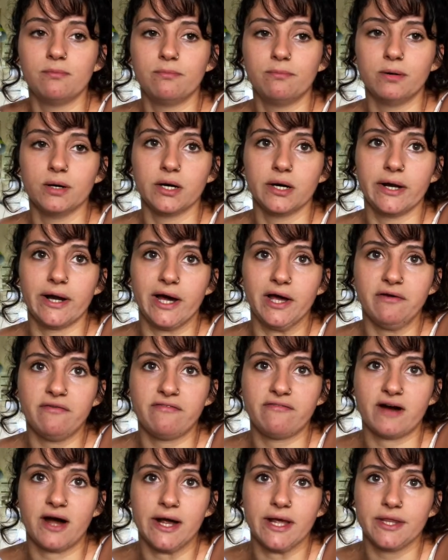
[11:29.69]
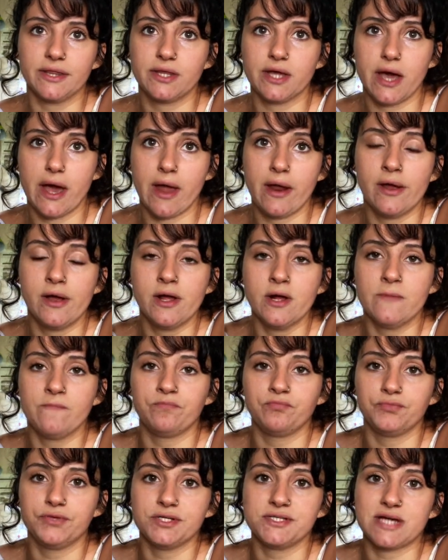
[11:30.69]
but I find that
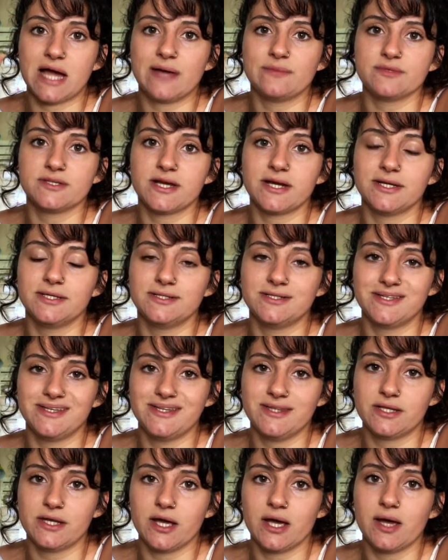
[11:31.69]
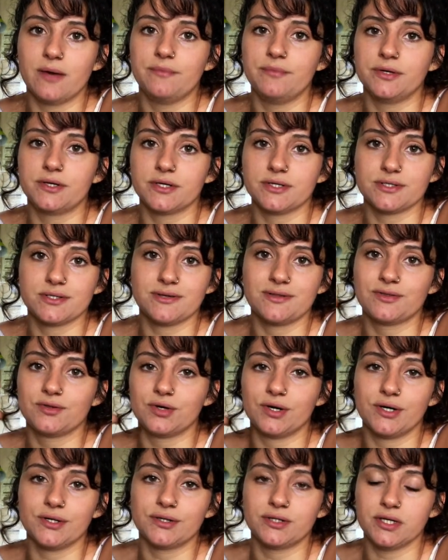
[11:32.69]
the times that I did that, because I
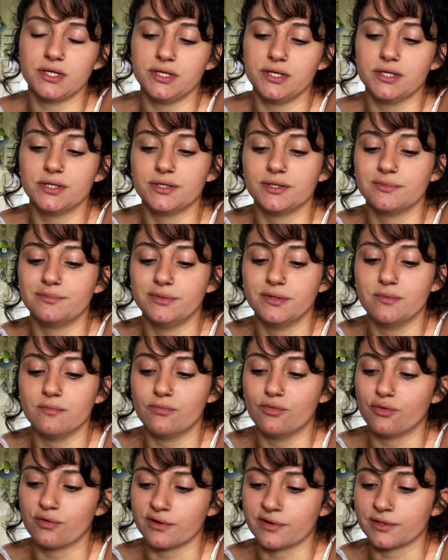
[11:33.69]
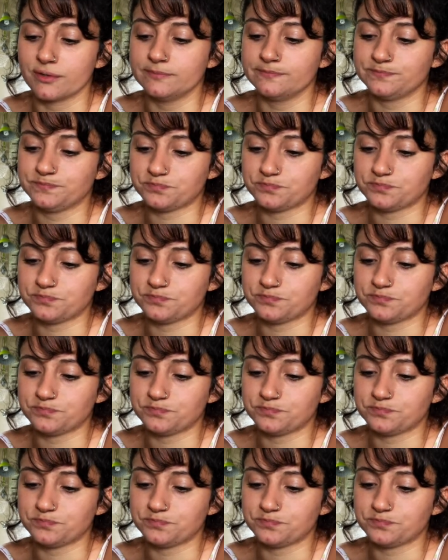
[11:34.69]
thought they needed a bit more,